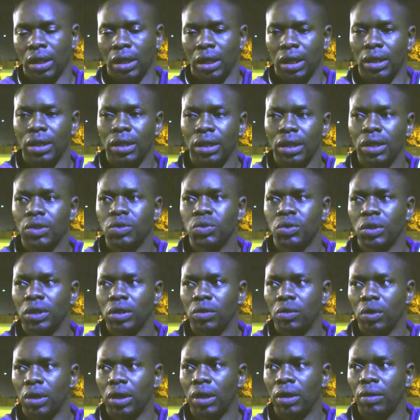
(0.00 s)
I think last
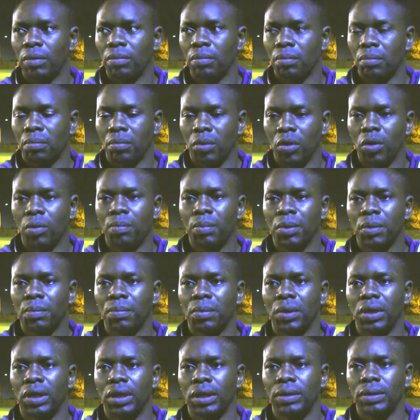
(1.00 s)
week we were more
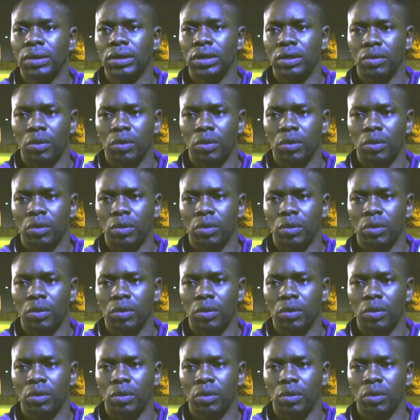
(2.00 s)
prepared.